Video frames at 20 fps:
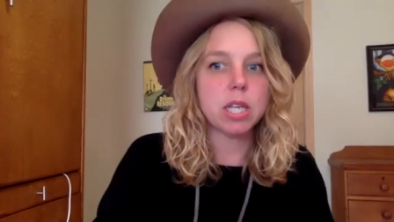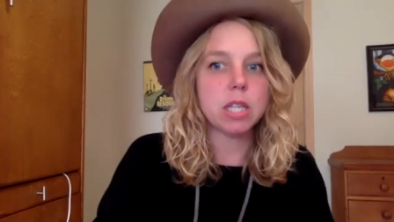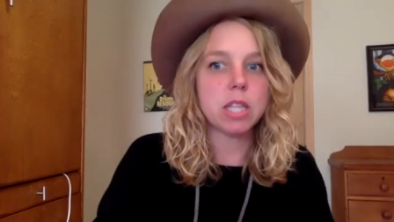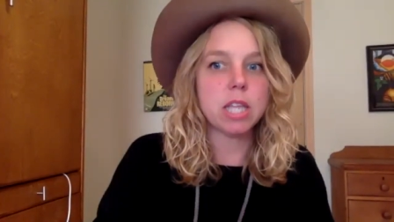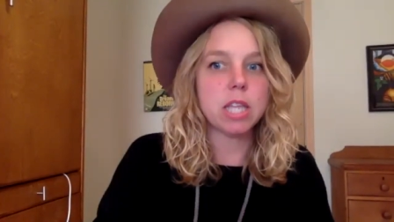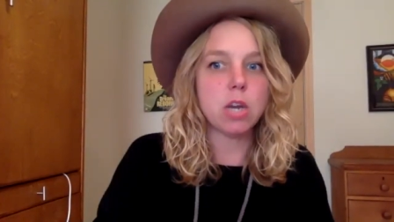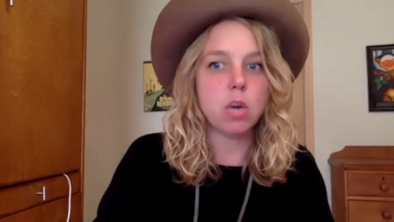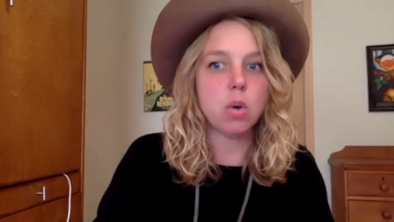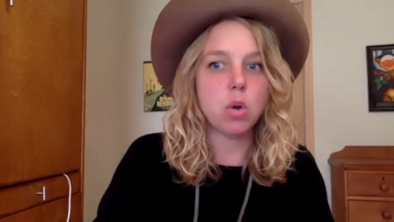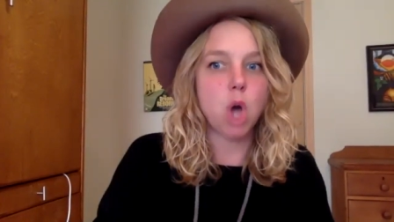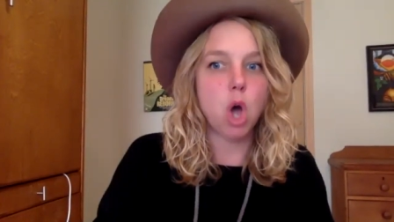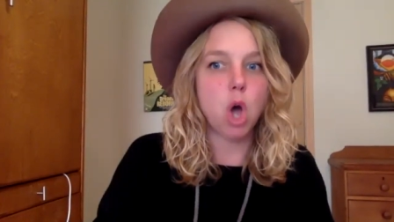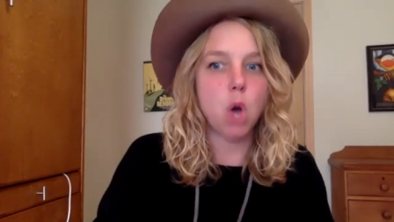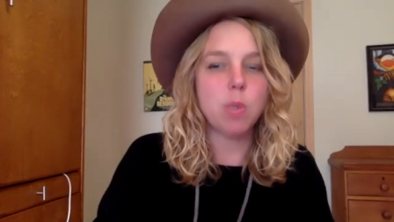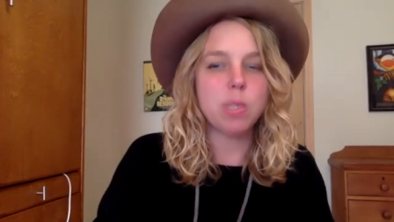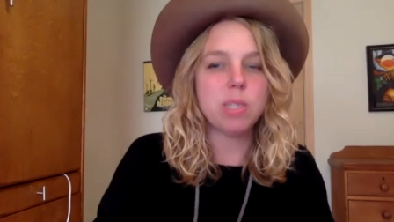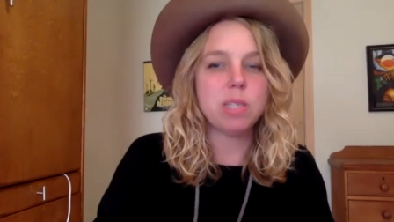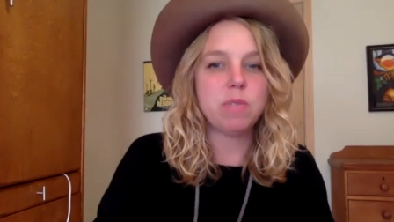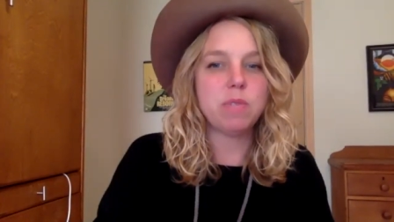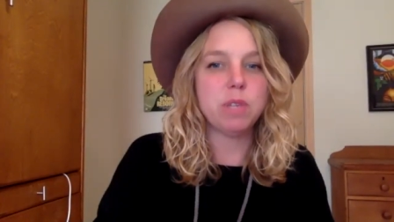they don't
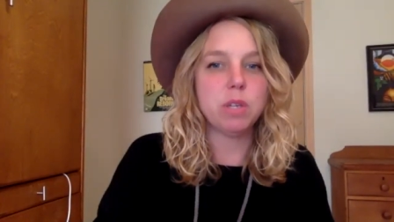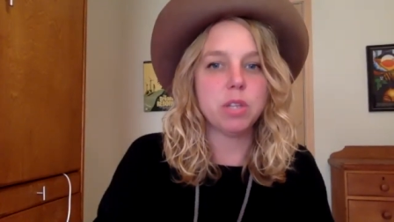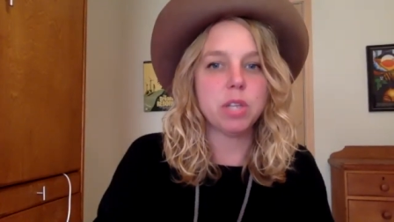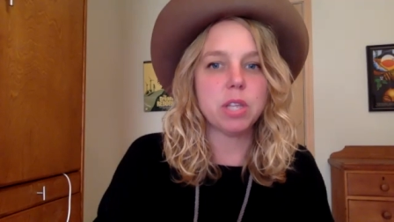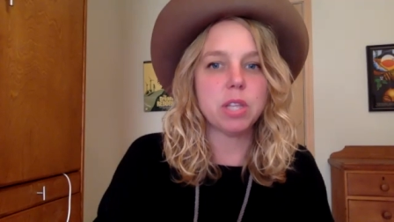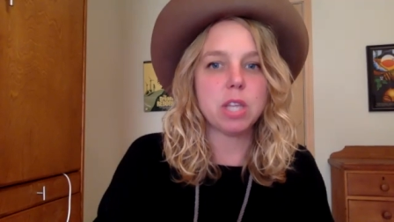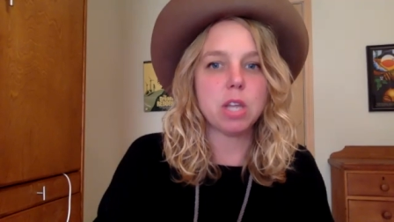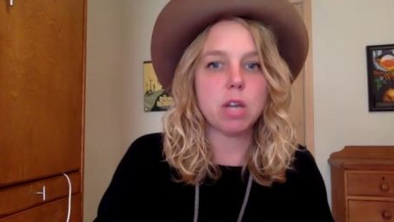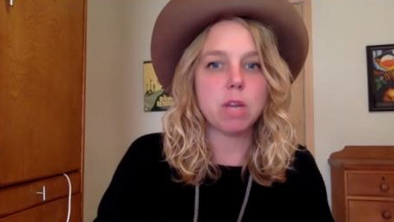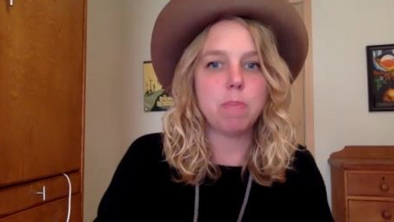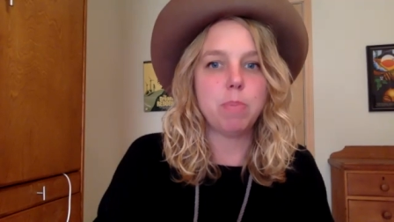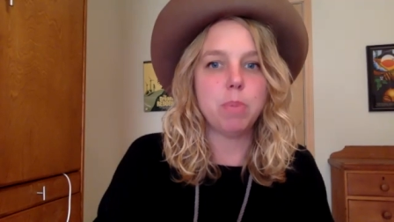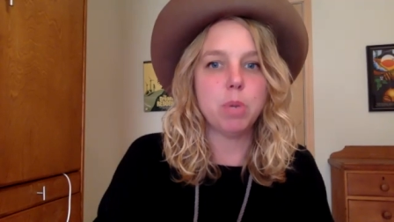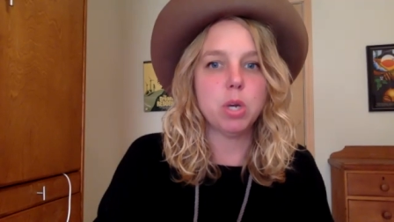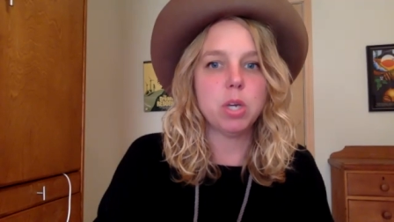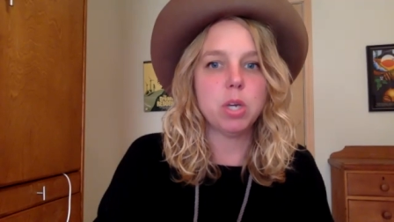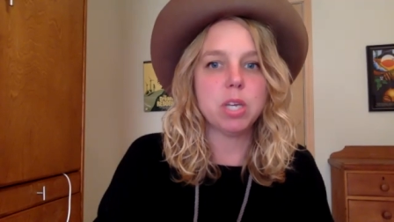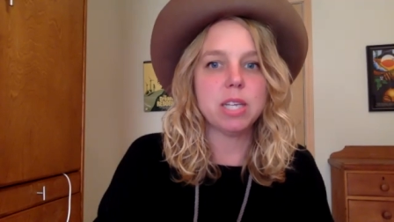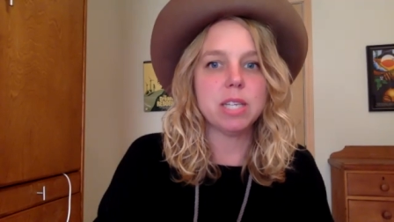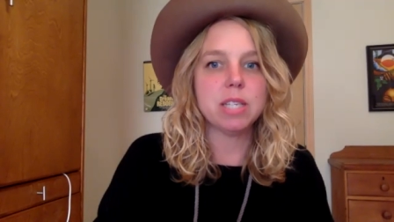always feel that their
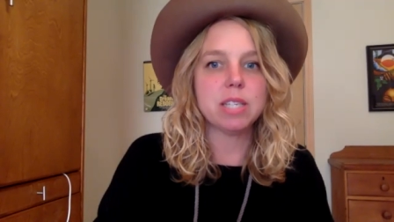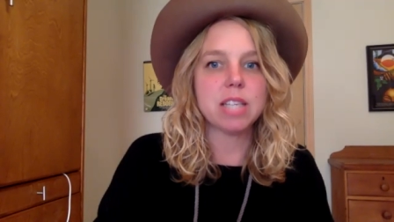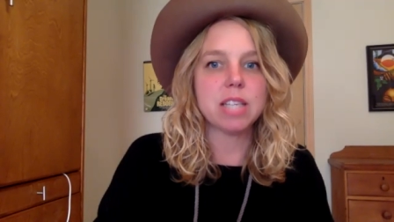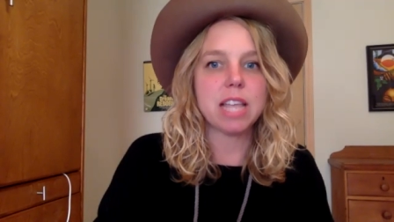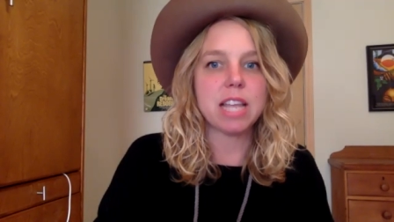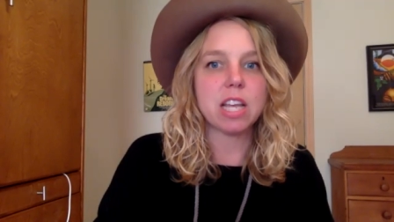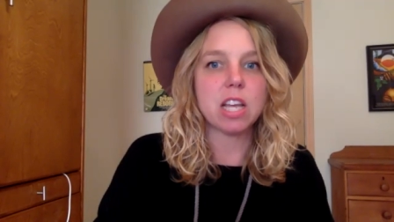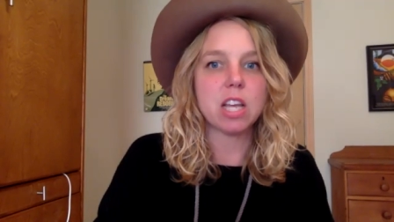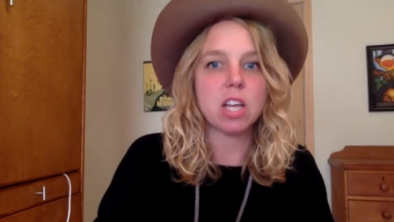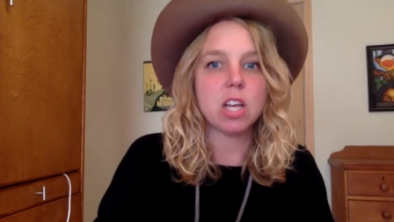book is like